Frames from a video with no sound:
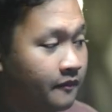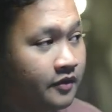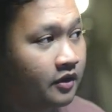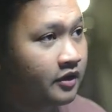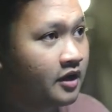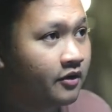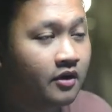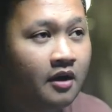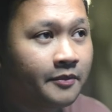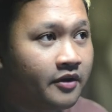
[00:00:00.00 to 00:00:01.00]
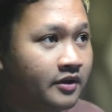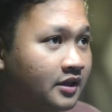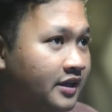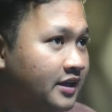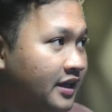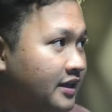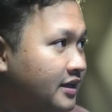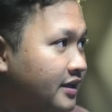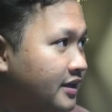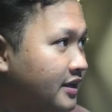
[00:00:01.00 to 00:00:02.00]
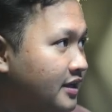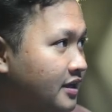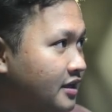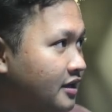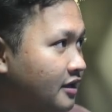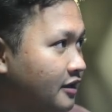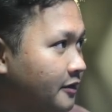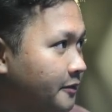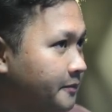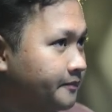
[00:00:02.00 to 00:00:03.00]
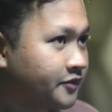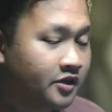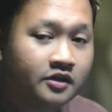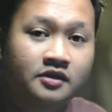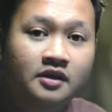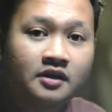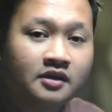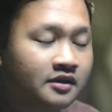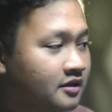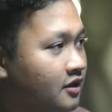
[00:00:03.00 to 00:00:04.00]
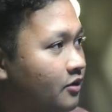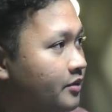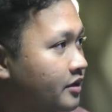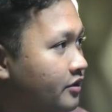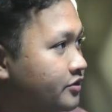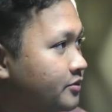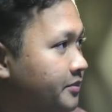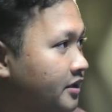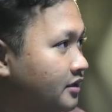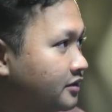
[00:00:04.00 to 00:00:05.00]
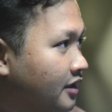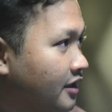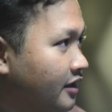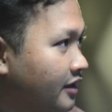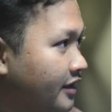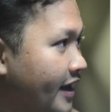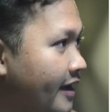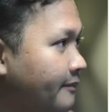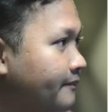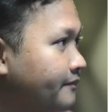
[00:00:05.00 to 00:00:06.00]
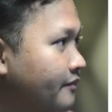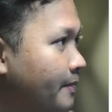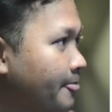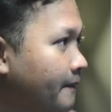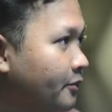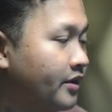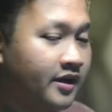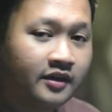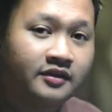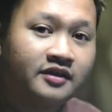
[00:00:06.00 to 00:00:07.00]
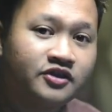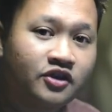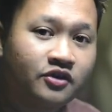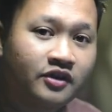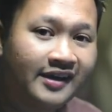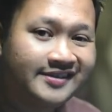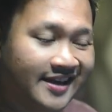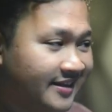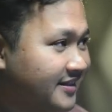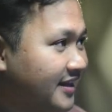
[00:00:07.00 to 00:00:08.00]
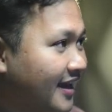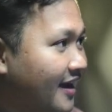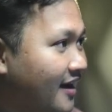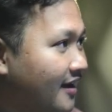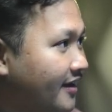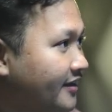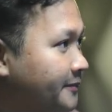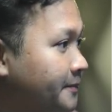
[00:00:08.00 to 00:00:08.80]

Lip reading: Now I'm currently in the Cursor. Now we're going to build an app with the new Agentic AI.